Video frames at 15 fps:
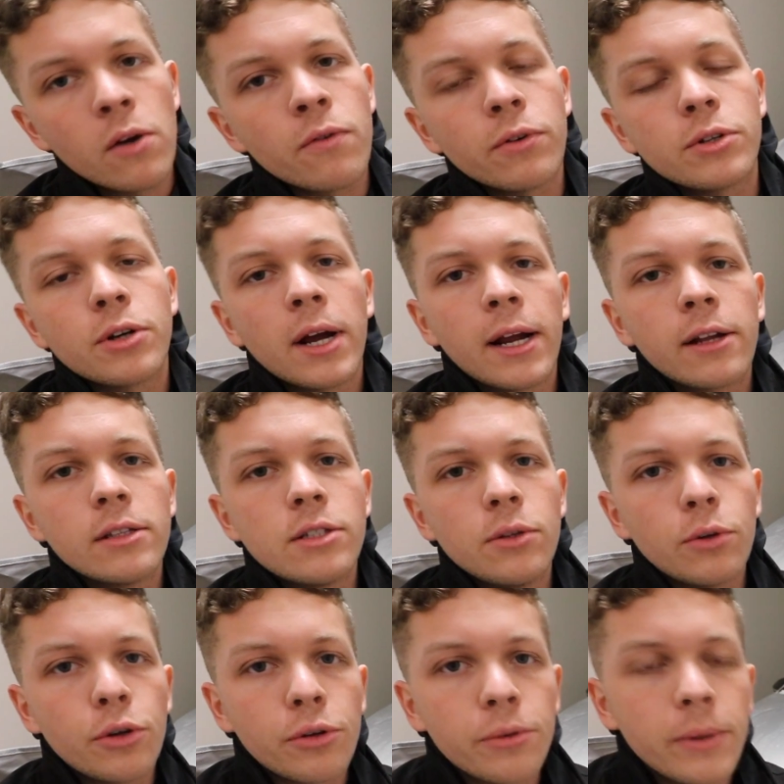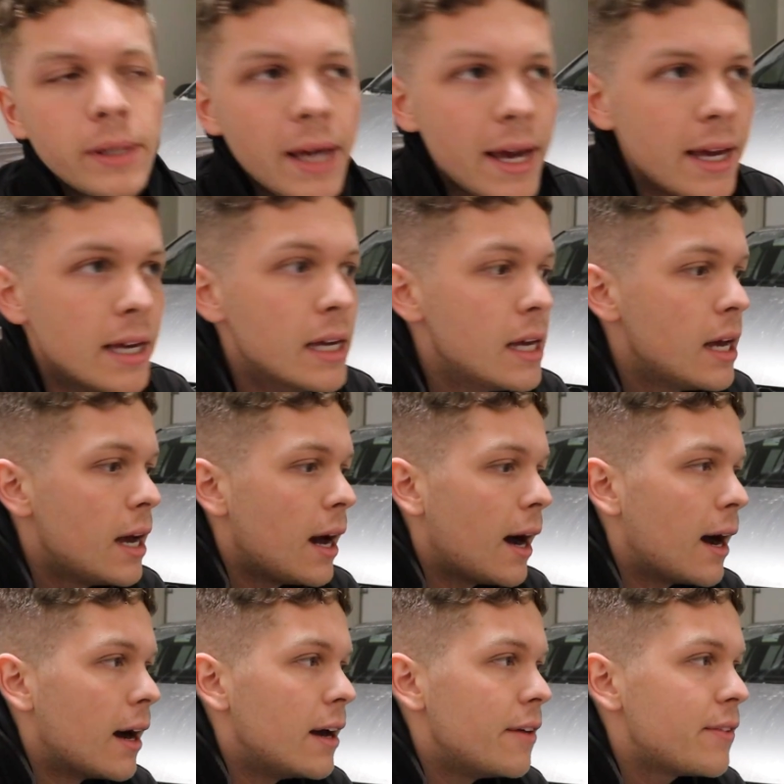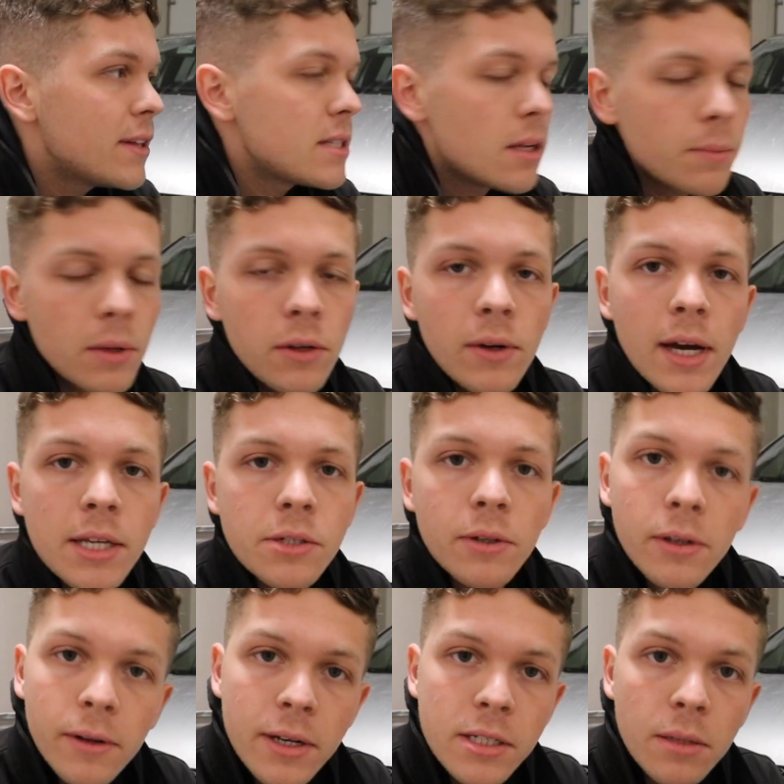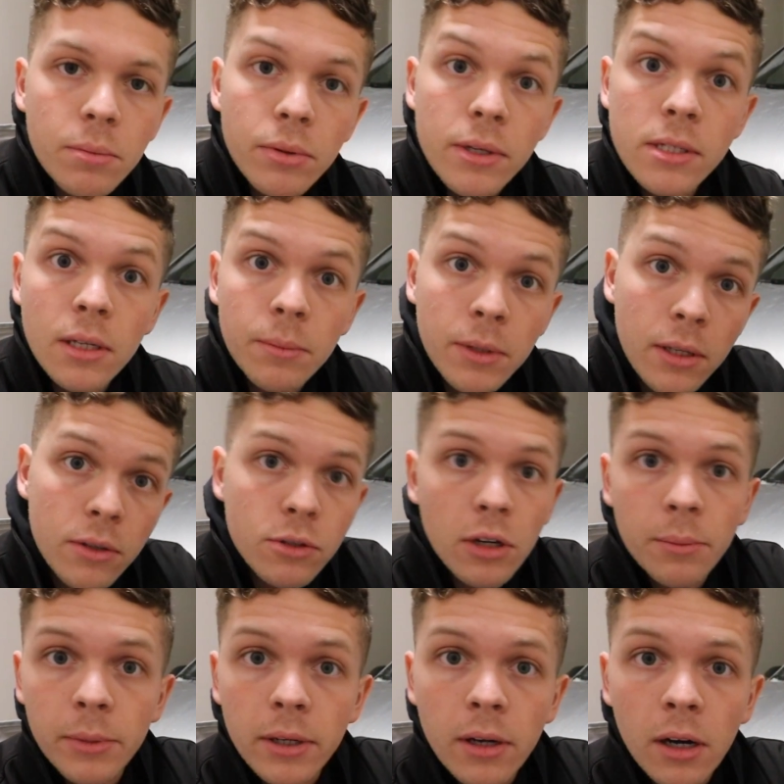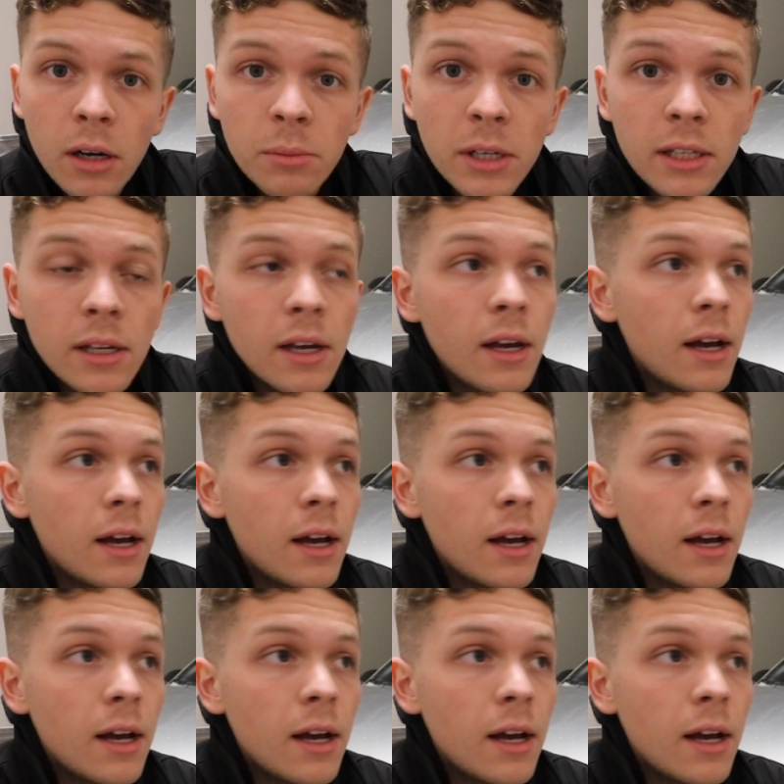over trying to create. If that's something you guys are interested, please let me know, drop me a comment.